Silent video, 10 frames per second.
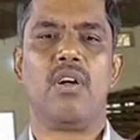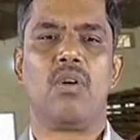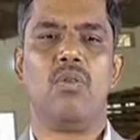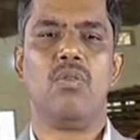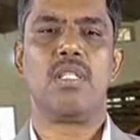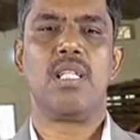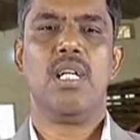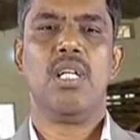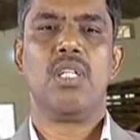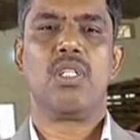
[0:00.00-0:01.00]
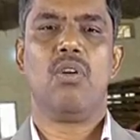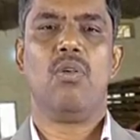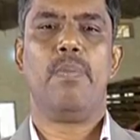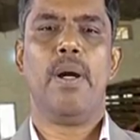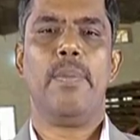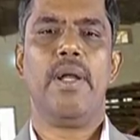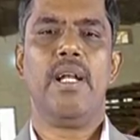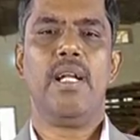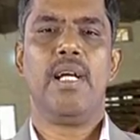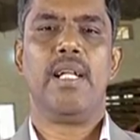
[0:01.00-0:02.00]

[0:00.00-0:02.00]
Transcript: cocoons show pebrin,